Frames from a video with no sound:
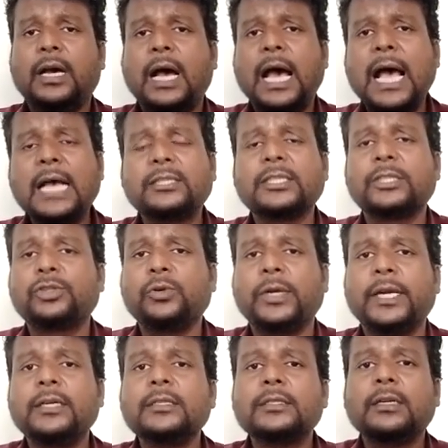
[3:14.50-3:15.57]
ask the
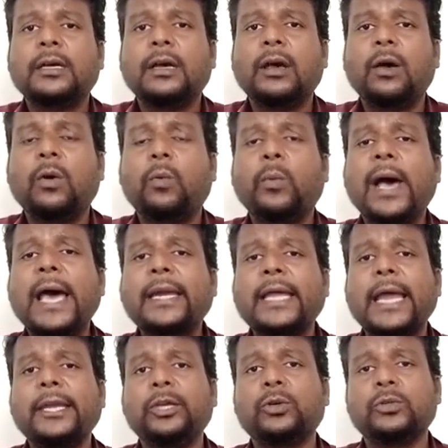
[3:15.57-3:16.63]
student, where
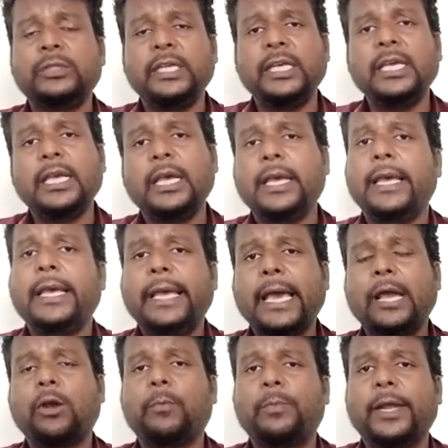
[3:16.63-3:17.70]
can you see
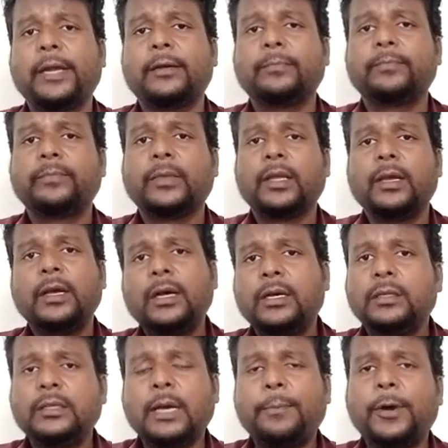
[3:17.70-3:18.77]
aeroplane?
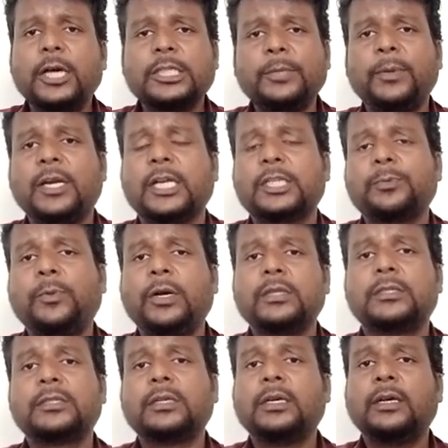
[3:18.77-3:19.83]
The possible
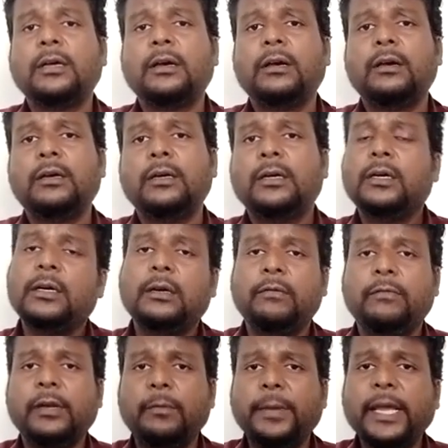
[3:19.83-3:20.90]
response
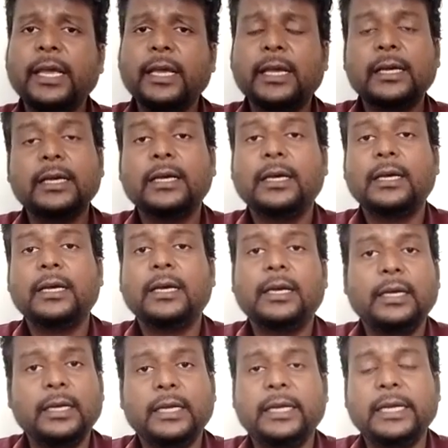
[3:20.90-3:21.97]
will be
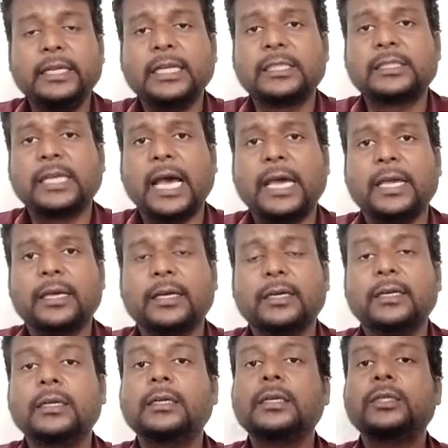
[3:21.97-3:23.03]
in the
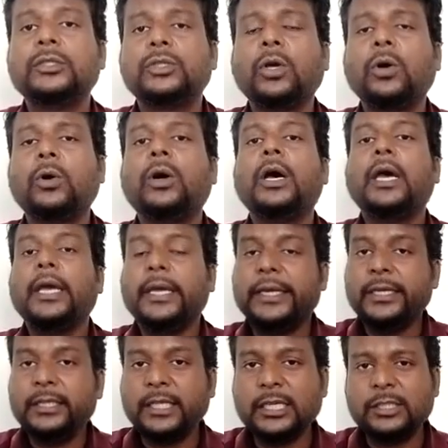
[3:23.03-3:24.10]
sky. So,
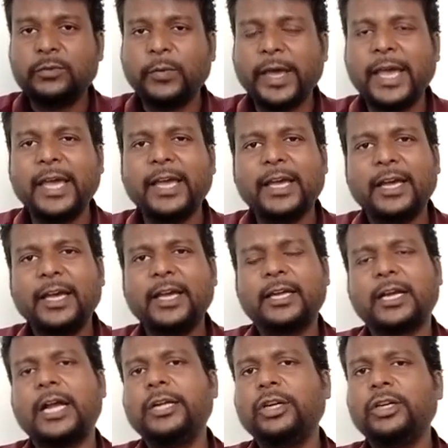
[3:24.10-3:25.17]
in this
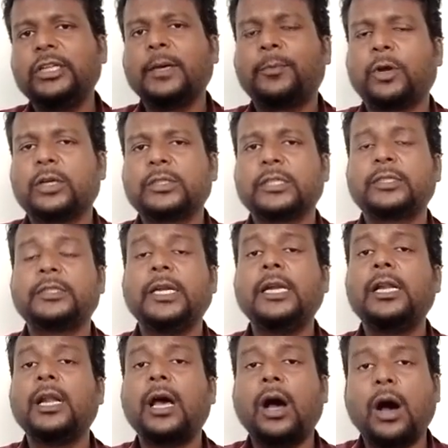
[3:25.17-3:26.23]
way, continue the process
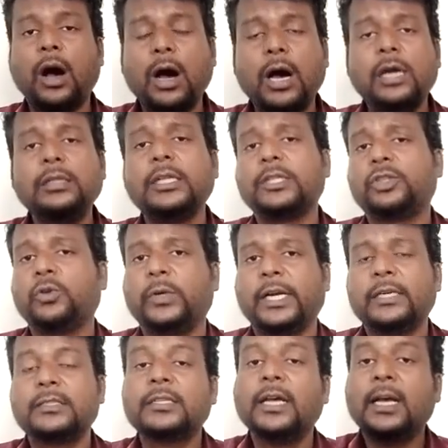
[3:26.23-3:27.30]
till all the
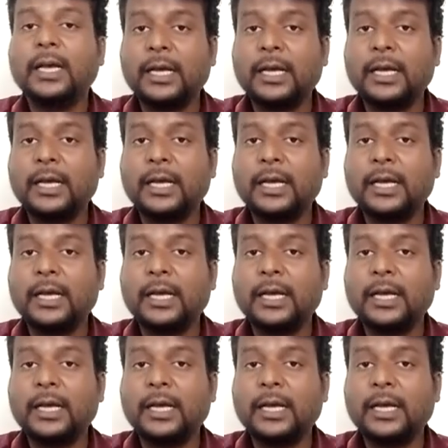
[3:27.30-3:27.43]
students